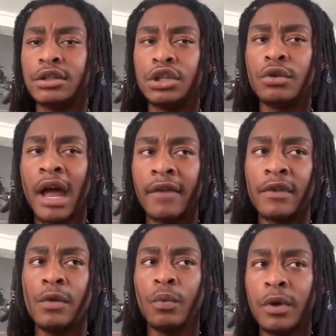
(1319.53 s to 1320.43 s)
you have
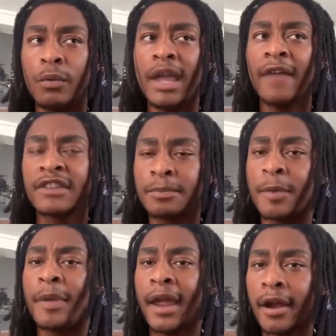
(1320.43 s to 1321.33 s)
you we have to
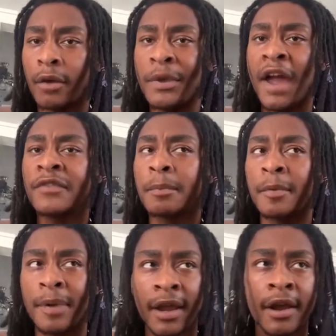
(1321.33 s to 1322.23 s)
prepare. We have to
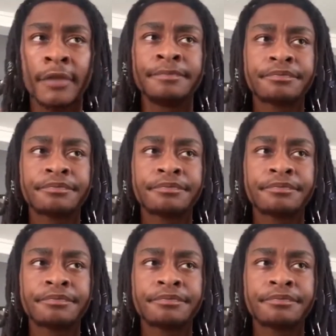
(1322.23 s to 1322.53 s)
prepare.